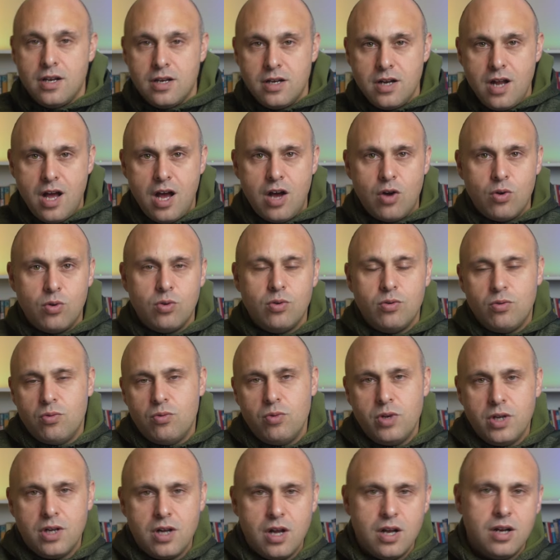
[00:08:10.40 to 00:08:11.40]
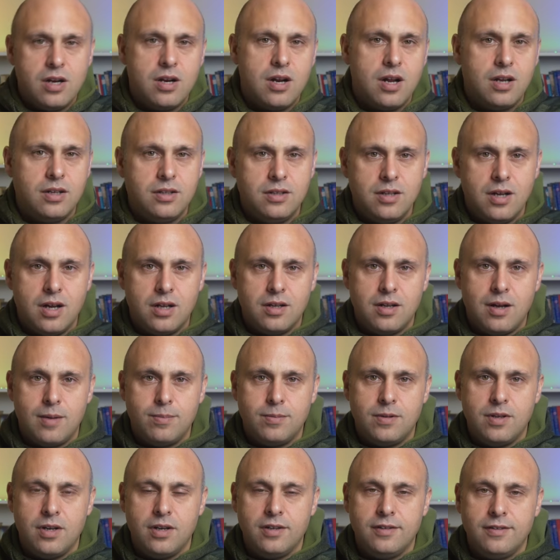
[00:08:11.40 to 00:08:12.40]
Now we can write the
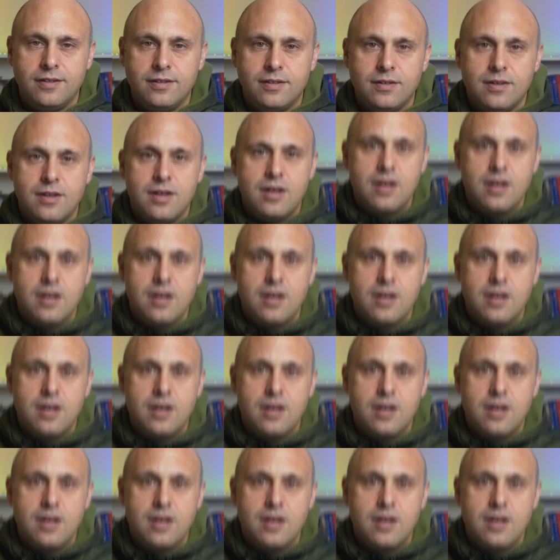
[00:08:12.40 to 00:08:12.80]
adapters.